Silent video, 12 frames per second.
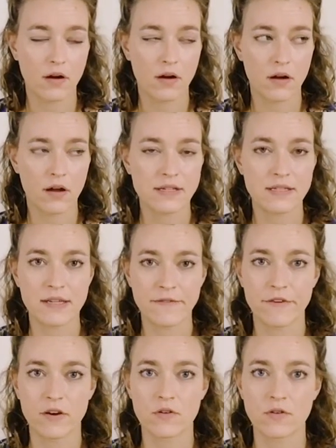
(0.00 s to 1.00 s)
a
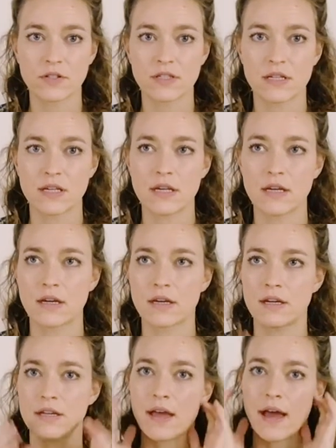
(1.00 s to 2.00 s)
difficulty
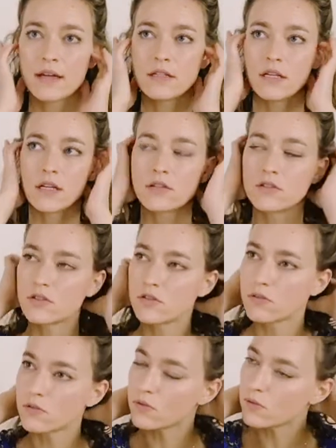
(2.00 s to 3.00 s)
connecting
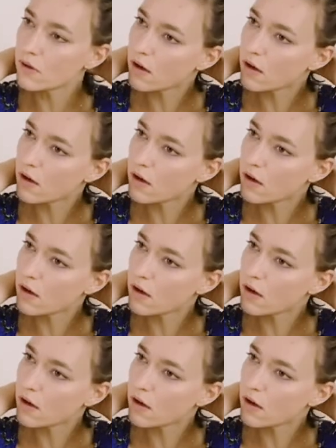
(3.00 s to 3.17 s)
to